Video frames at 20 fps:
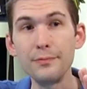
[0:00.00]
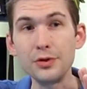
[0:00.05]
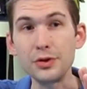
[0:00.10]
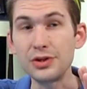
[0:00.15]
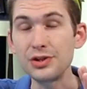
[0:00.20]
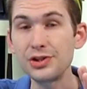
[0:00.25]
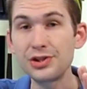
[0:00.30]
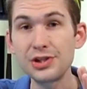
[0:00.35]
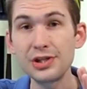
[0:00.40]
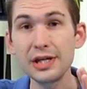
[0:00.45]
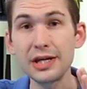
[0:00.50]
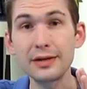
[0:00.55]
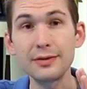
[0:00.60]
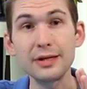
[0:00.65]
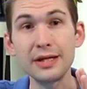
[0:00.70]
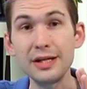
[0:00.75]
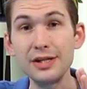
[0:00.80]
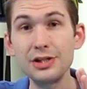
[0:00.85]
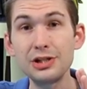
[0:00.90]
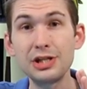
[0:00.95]
you can see
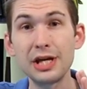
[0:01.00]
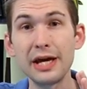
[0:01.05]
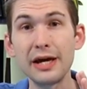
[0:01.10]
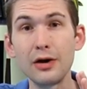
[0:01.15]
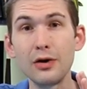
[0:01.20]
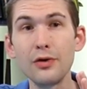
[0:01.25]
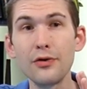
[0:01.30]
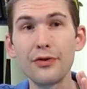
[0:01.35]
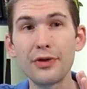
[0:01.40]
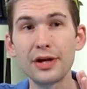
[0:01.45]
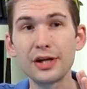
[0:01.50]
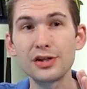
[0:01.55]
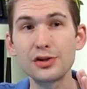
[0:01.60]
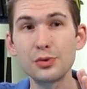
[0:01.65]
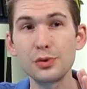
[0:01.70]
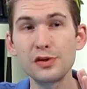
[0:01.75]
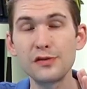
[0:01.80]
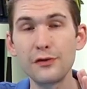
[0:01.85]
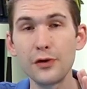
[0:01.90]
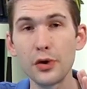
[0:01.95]
it in detail thanks
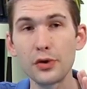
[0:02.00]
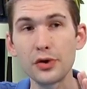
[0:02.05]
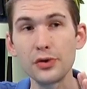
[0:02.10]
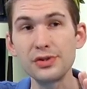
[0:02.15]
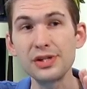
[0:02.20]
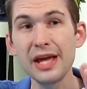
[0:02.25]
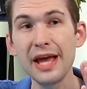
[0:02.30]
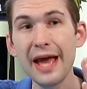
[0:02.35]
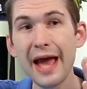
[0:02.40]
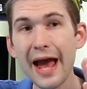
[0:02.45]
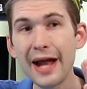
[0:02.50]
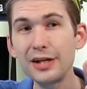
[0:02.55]
to his photos,